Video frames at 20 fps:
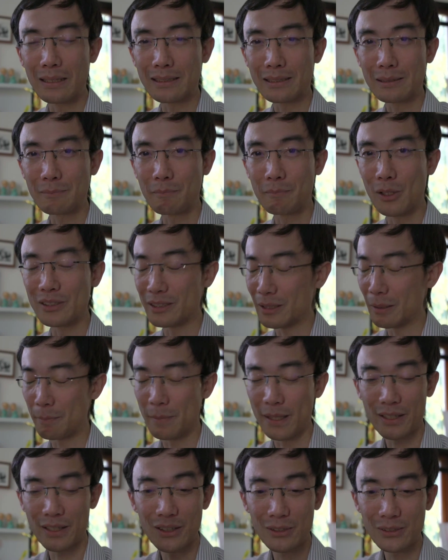sponsored,
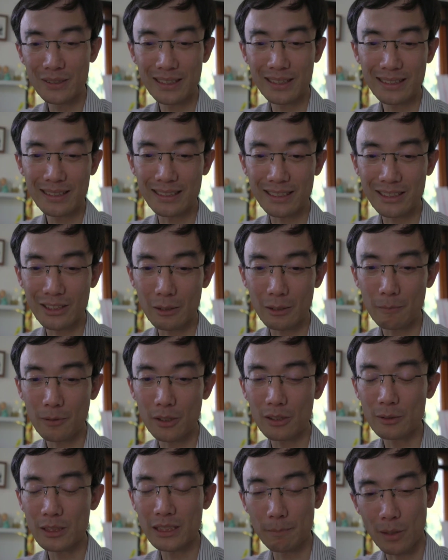but no, this is not
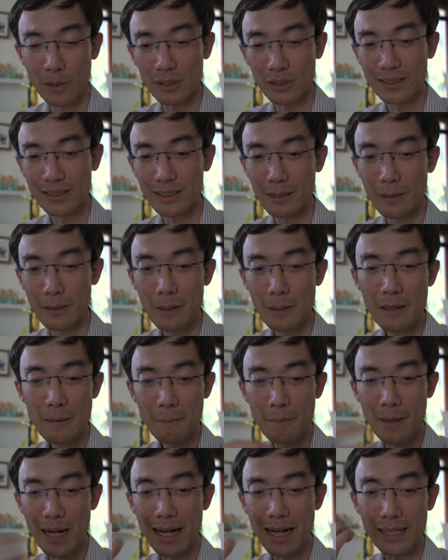sponsored
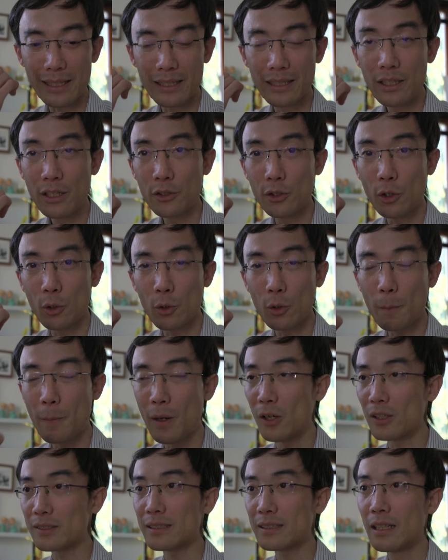by
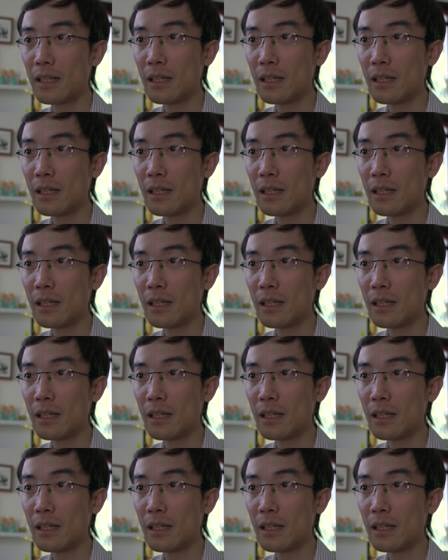YoloBox.